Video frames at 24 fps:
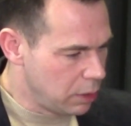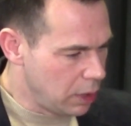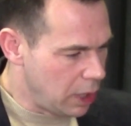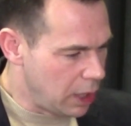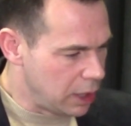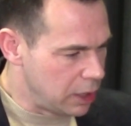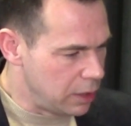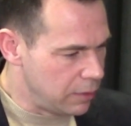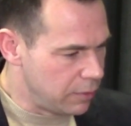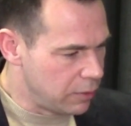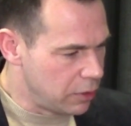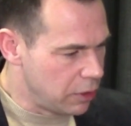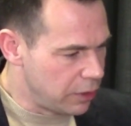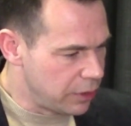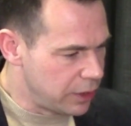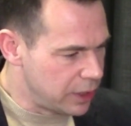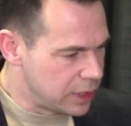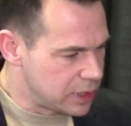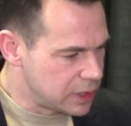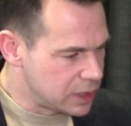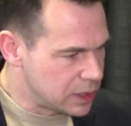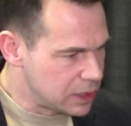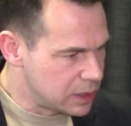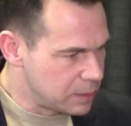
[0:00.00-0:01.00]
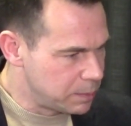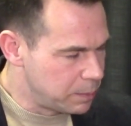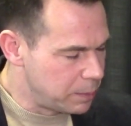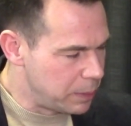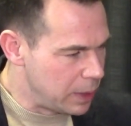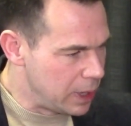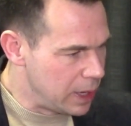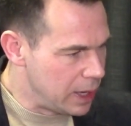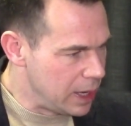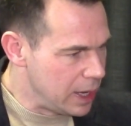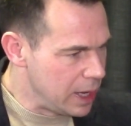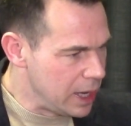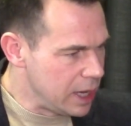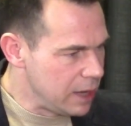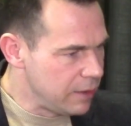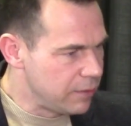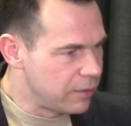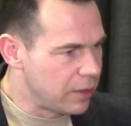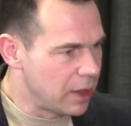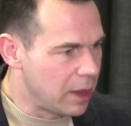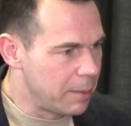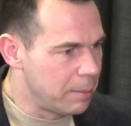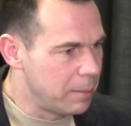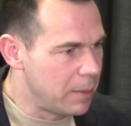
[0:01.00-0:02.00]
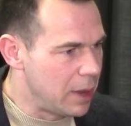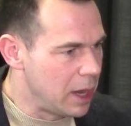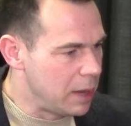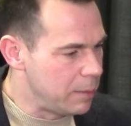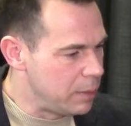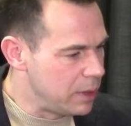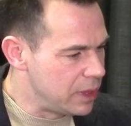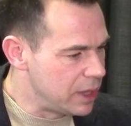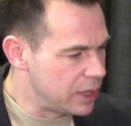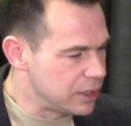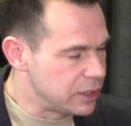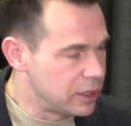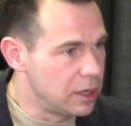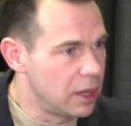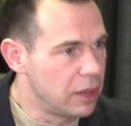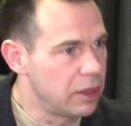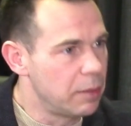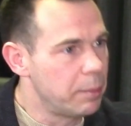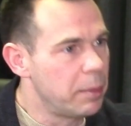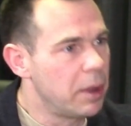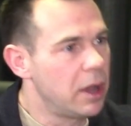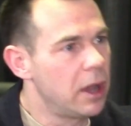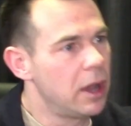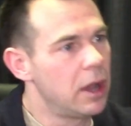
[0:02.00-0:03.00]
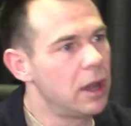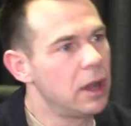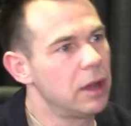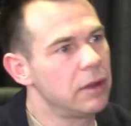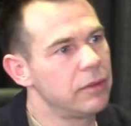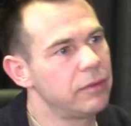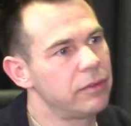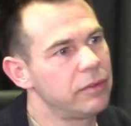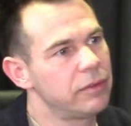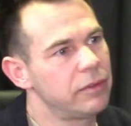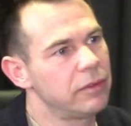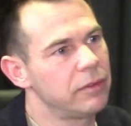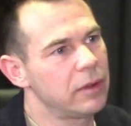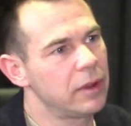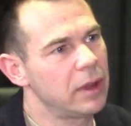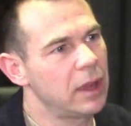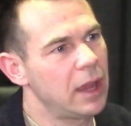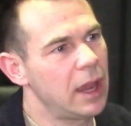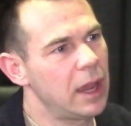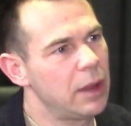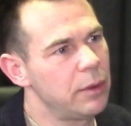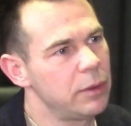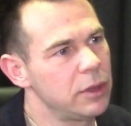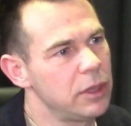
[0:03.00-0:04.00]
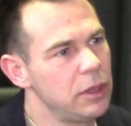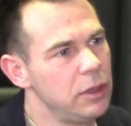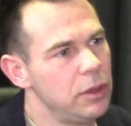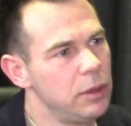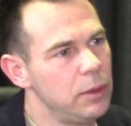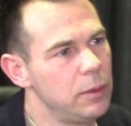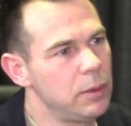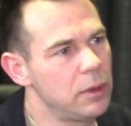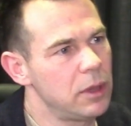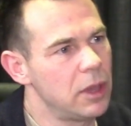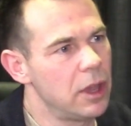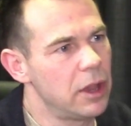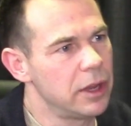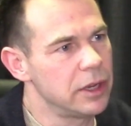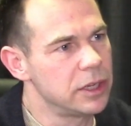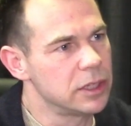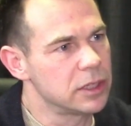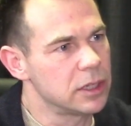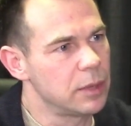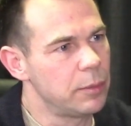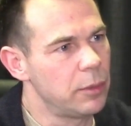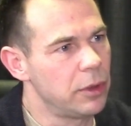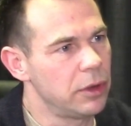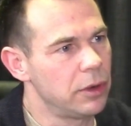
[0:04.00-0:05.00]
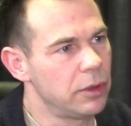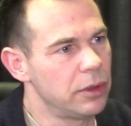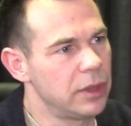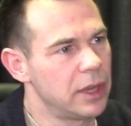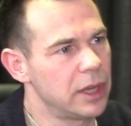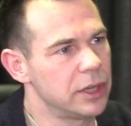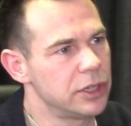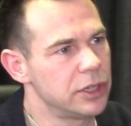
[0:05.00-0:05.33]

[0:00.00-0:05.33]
and you've got this belief that maybe there's another path? How would you guide someone on that